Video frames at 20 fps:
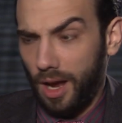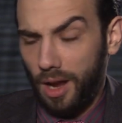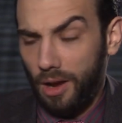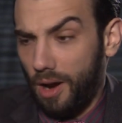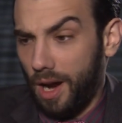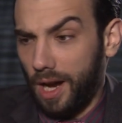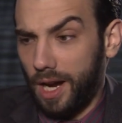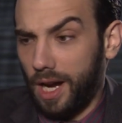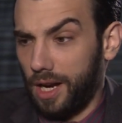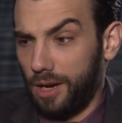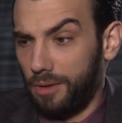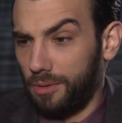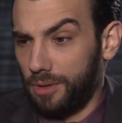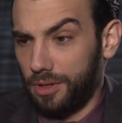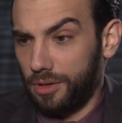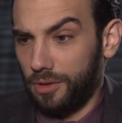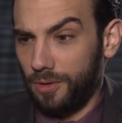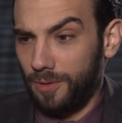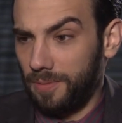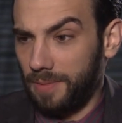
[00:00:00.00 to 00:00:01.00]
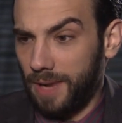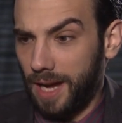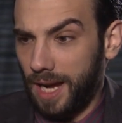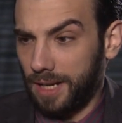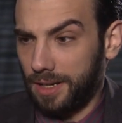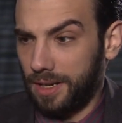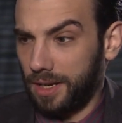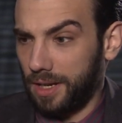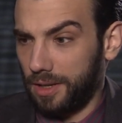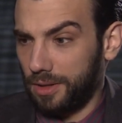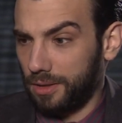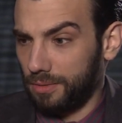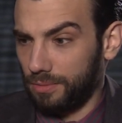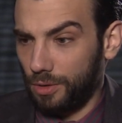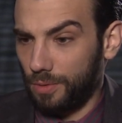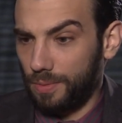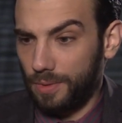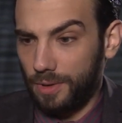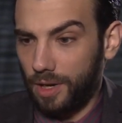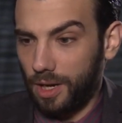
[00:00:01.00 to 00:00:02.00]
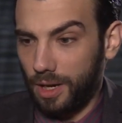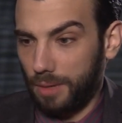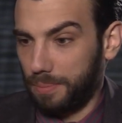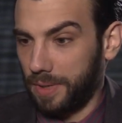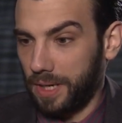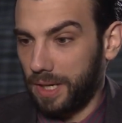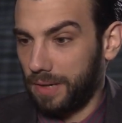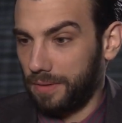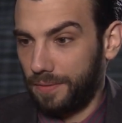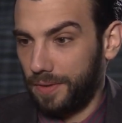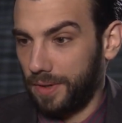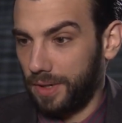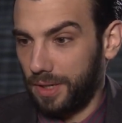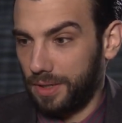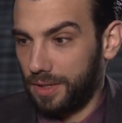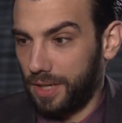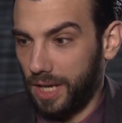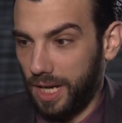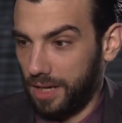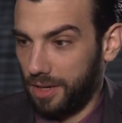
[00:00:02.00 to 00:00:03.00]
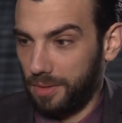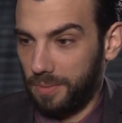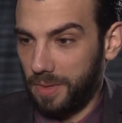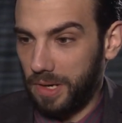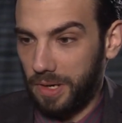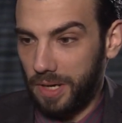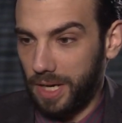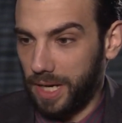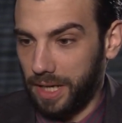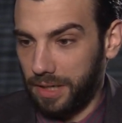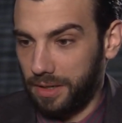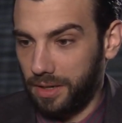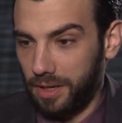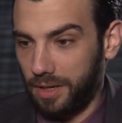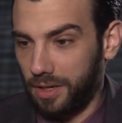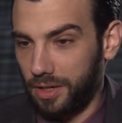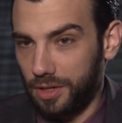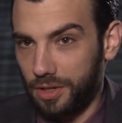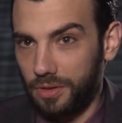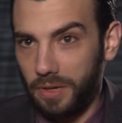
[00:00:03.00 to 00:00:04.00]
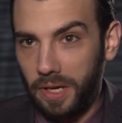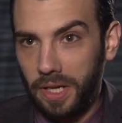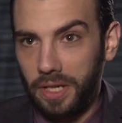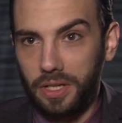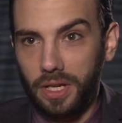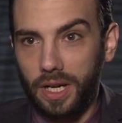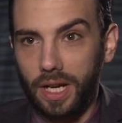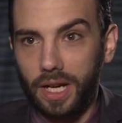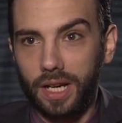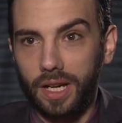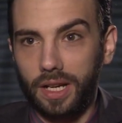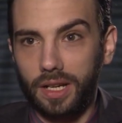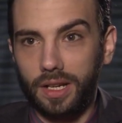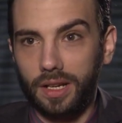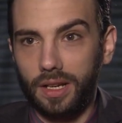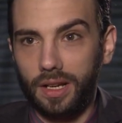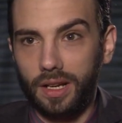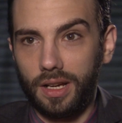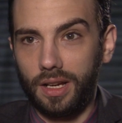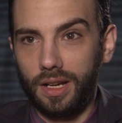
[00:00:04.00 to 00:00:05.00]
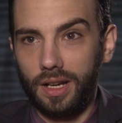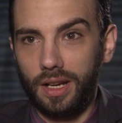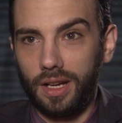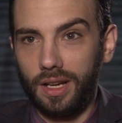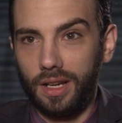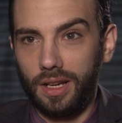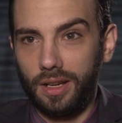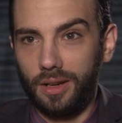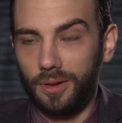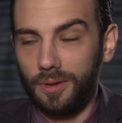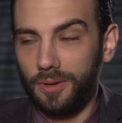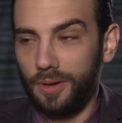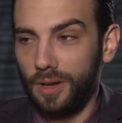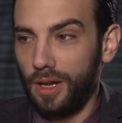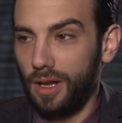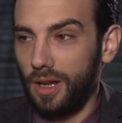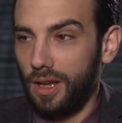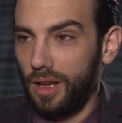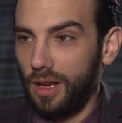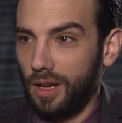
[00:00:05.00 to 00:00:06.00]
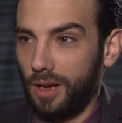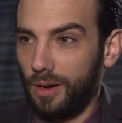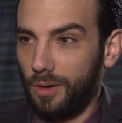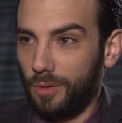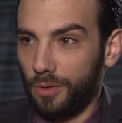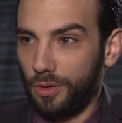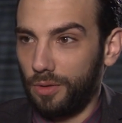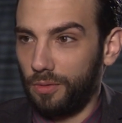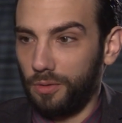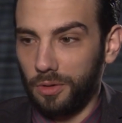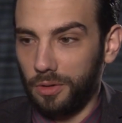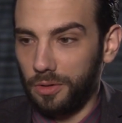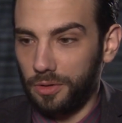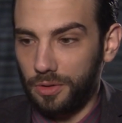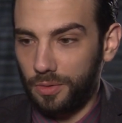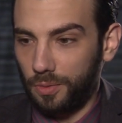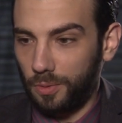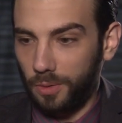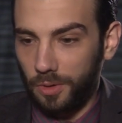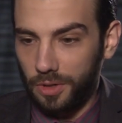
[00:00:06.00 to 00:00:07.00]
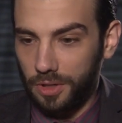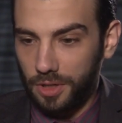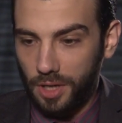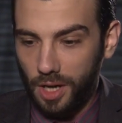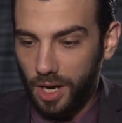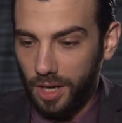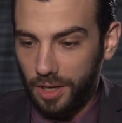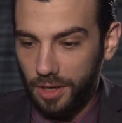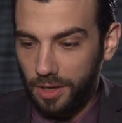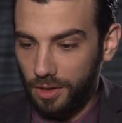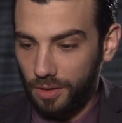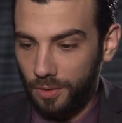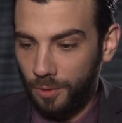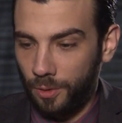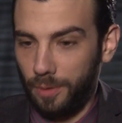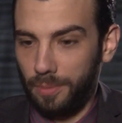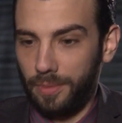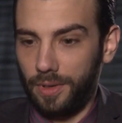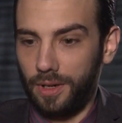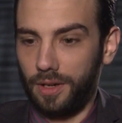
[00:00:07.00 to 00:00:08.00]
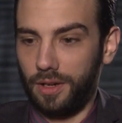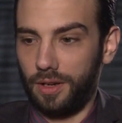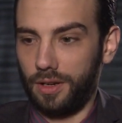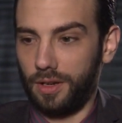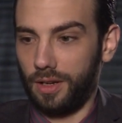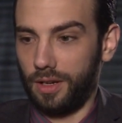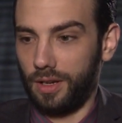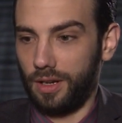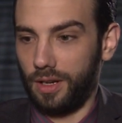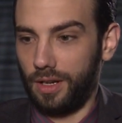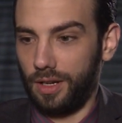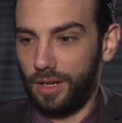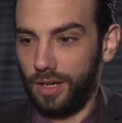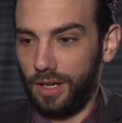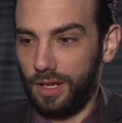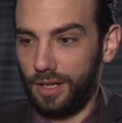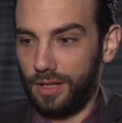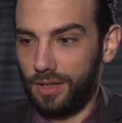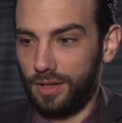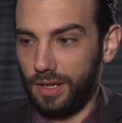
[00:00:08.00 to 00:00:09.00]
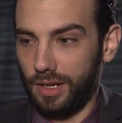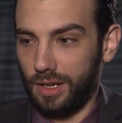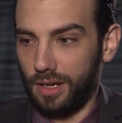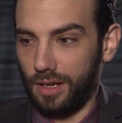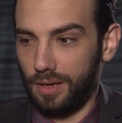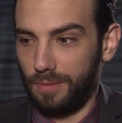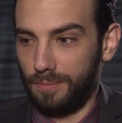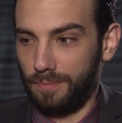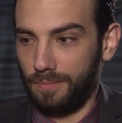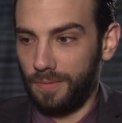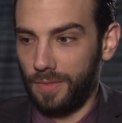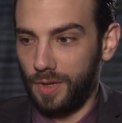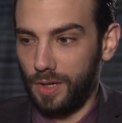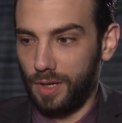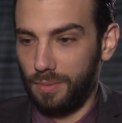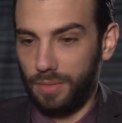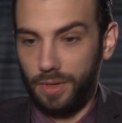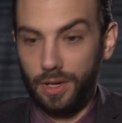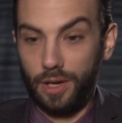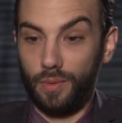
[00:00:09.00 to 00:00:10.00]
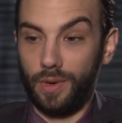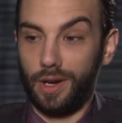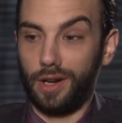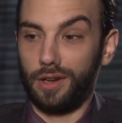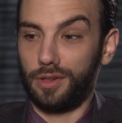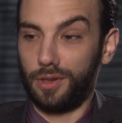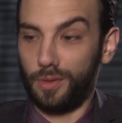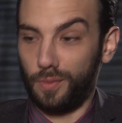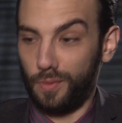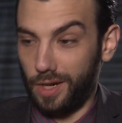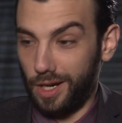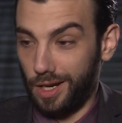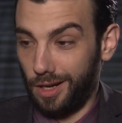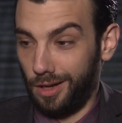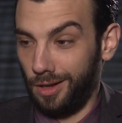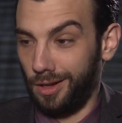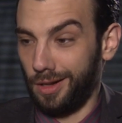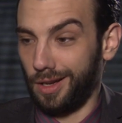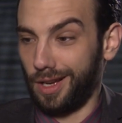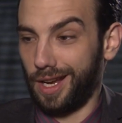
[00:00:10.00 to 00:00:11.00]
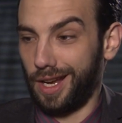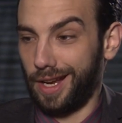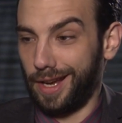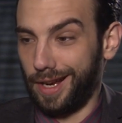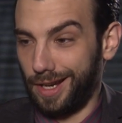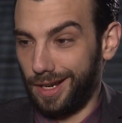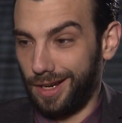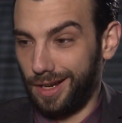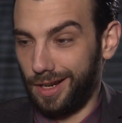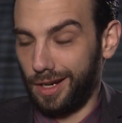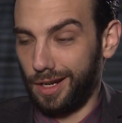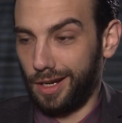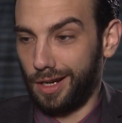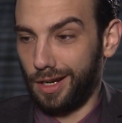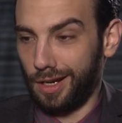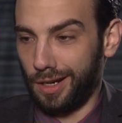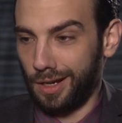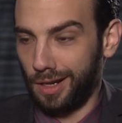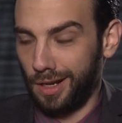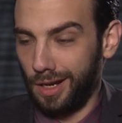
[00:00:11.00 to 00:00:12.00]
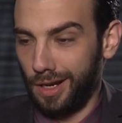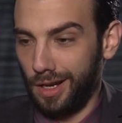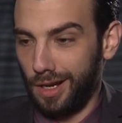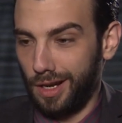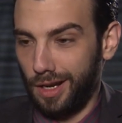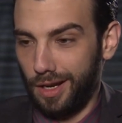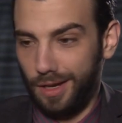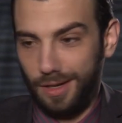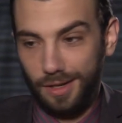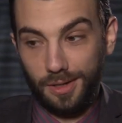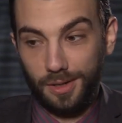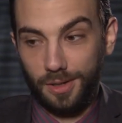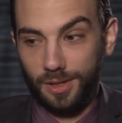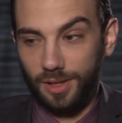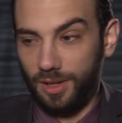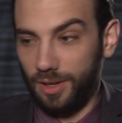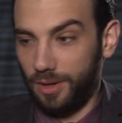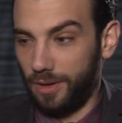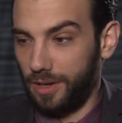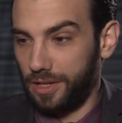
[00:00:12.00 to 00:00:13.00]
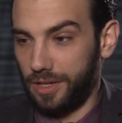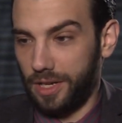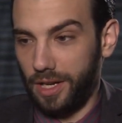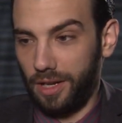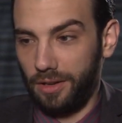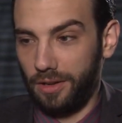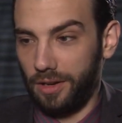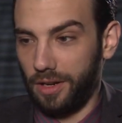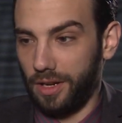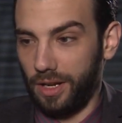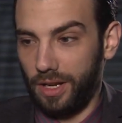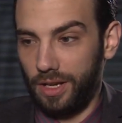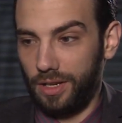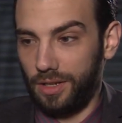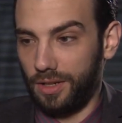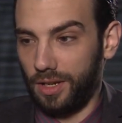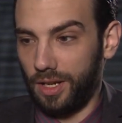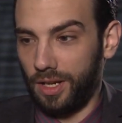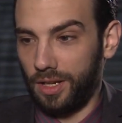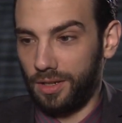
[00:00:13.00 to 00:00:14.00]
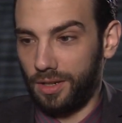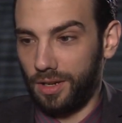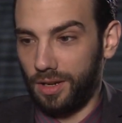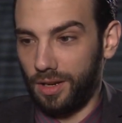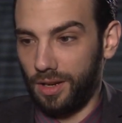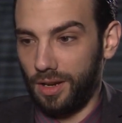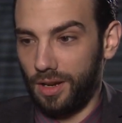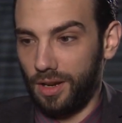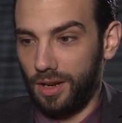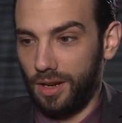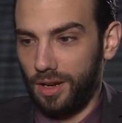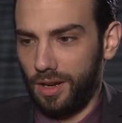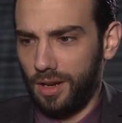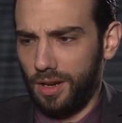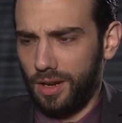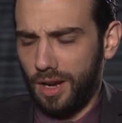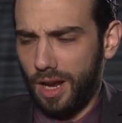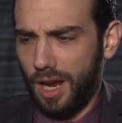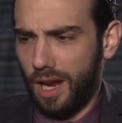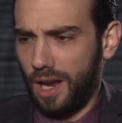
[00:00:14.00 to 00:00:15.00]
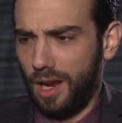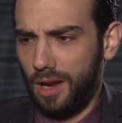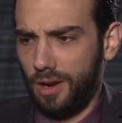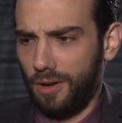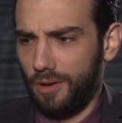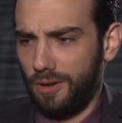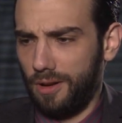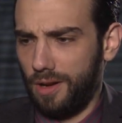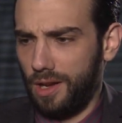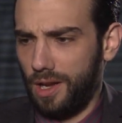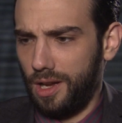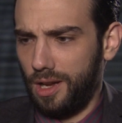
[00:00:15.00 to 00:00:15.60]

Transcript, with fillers: no, I got to assume acting in the RoboCop outfit is tantamount to acting in a straitjacket, uh, you know, or the world's worst hockey equipment. Uh, it, it's, um, but he wears it well, and uh, he's, no, he's killing it. He's, he's, uh, you know,